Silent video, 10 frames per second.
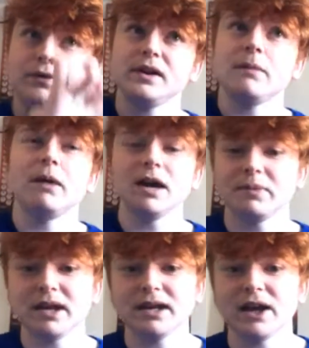think that might
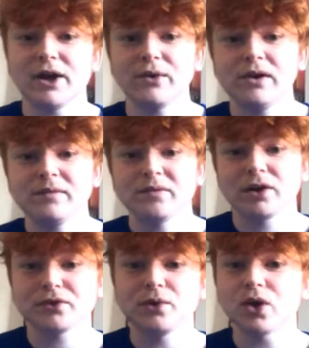be, a
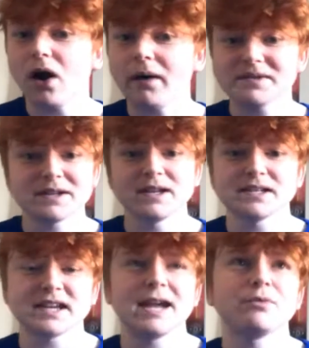few cards in
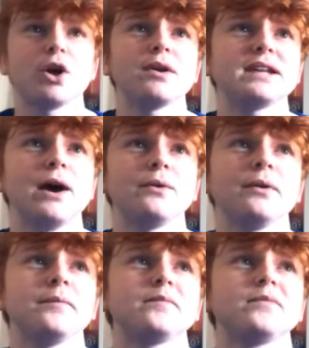this game going
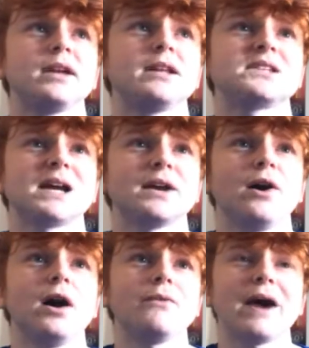down in the second
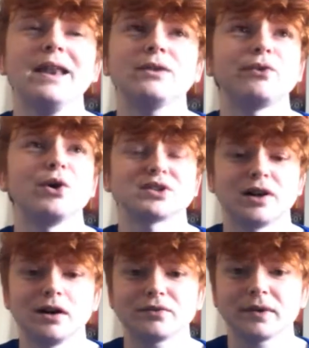half and the first
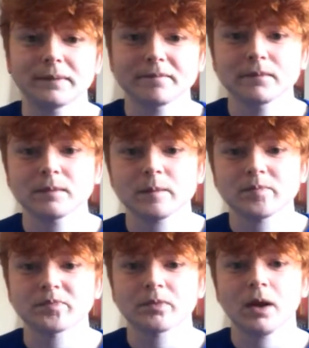half.
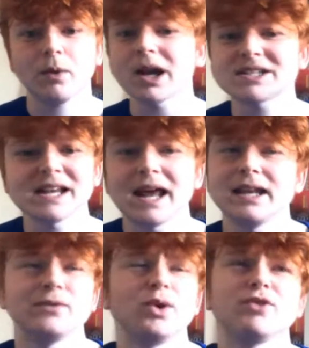Well, I say that
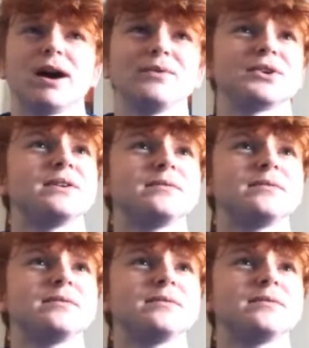the other way around.